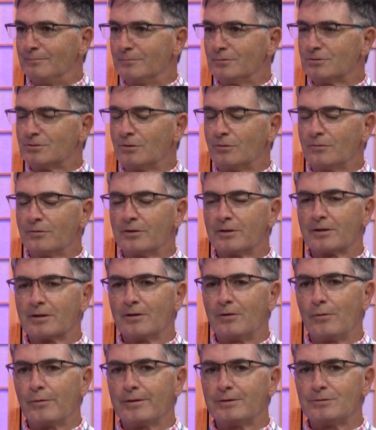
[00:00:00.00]
So they're
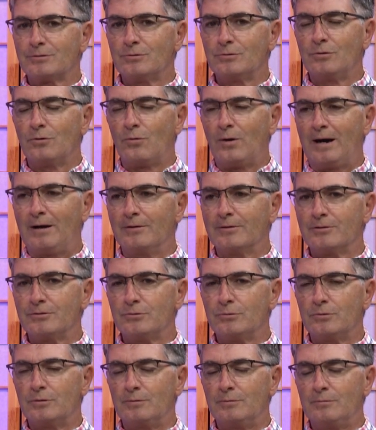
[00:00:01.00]
going to go out and
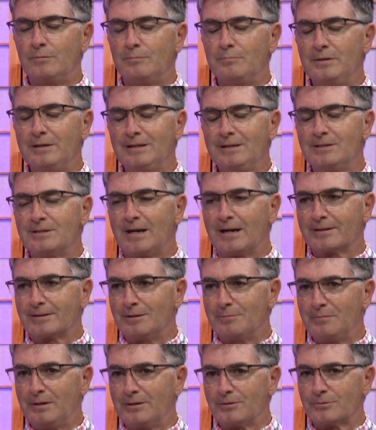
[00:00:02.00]
do a mini
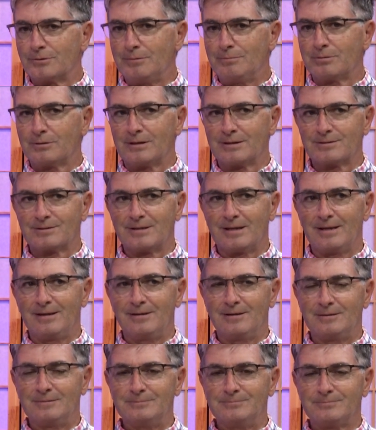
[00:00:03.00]
documentary plus
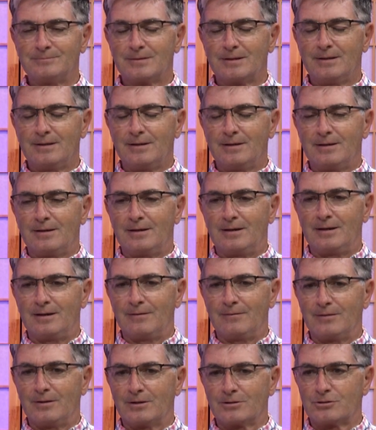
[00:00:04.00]
a
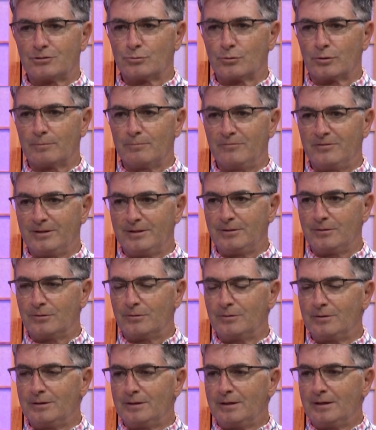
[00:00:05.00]
short
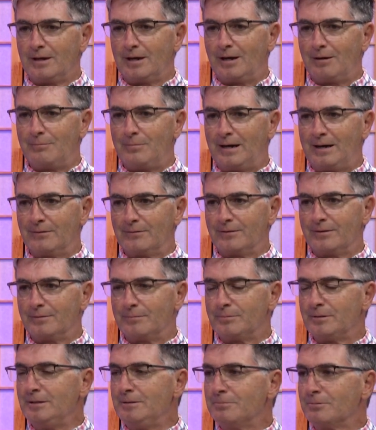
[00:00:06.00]
video about the
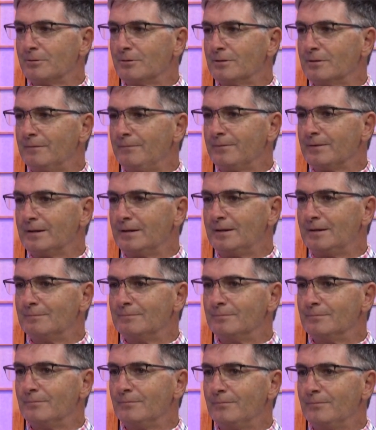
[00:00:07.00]
people
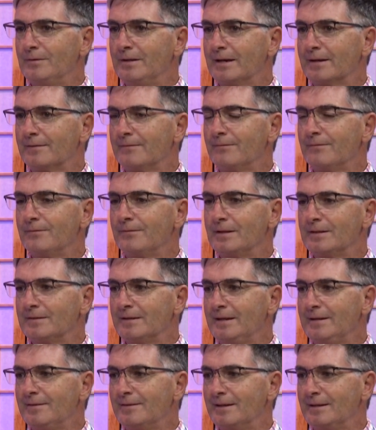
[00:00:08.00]
that
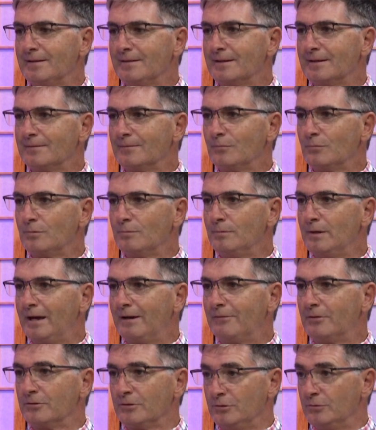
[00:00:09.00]
they think that would
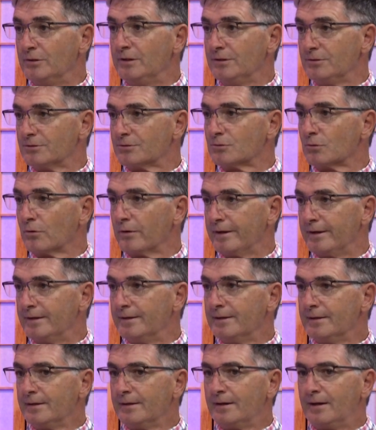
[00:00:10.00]
have a unique story
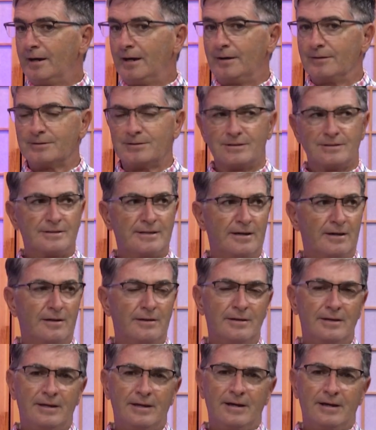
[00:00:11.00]
to tell.